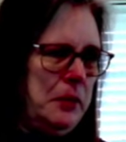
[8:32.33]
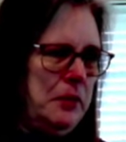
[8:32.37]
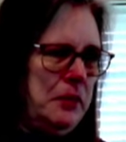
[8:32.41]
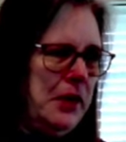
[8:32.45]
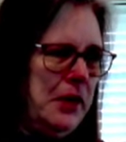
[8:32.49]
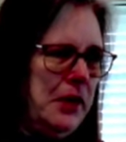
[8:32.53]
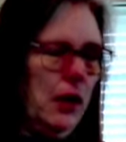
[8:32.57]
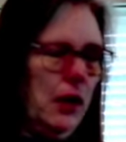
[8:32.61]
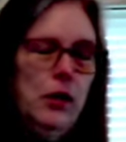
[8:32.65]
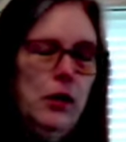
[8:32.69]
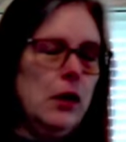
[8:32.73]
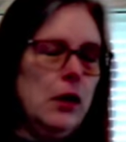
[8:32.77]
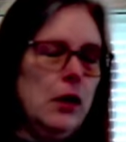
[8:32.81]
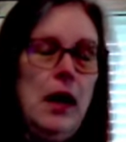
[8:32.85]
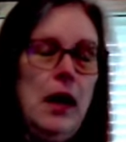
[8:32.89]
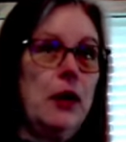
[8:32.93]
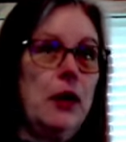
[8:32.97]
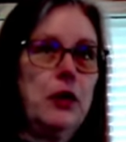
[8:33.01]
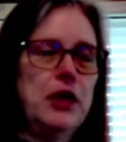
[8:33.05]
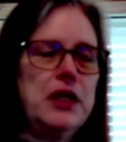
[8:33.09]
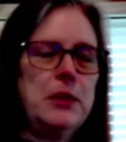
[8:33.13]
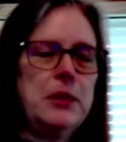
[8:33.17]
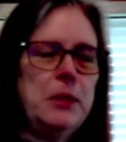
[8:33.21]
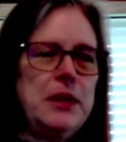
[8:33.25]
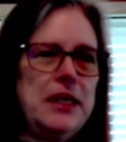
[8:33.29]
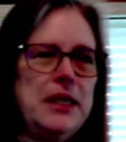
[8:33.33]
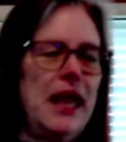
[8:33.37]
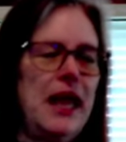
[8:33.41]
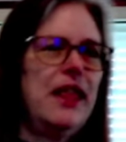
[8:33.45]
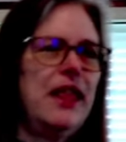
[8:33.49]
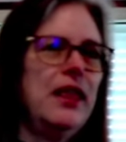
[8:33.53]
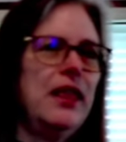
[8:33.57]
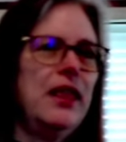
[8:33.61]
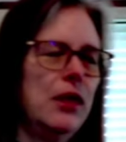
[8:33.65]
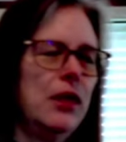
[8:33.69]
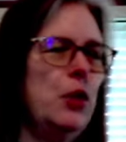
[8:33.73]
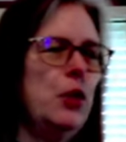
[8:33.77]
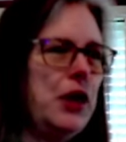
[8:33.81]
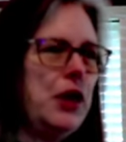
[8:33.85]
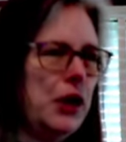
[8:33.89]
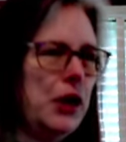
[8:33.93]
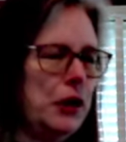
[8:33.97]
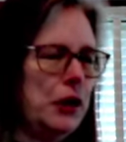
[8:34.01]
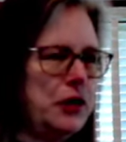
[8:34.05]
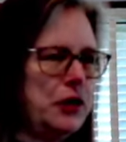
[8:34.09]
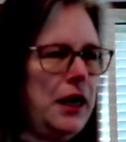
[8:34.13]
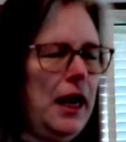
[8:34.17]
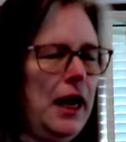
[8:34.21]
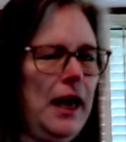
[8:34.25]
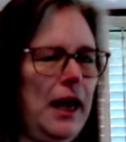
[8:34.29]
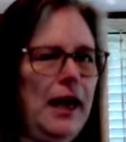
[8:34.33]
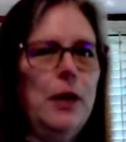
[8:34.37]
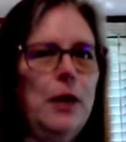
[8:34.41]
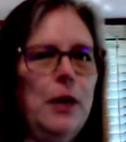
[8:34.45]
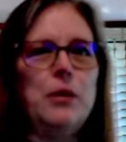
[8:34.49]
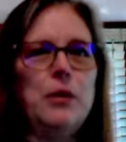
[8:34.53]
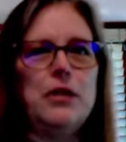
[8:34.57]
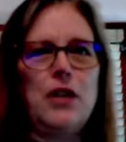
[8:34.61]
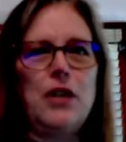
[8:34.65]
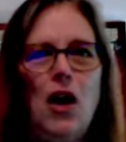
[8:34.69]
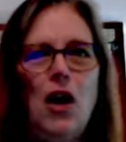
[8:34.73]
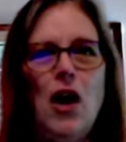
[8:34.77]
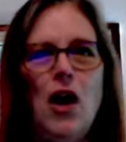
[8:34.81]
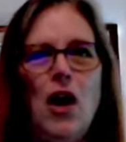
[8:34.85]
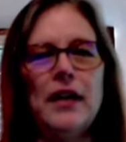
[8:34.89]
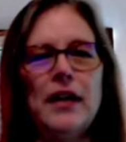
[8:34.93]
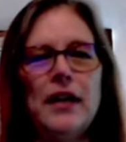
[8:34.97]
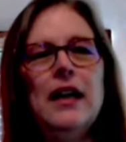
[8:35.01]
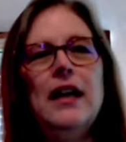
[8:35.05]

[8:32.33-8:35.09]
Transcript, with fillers: or not Christmas Day, New Year's Day. It was gone.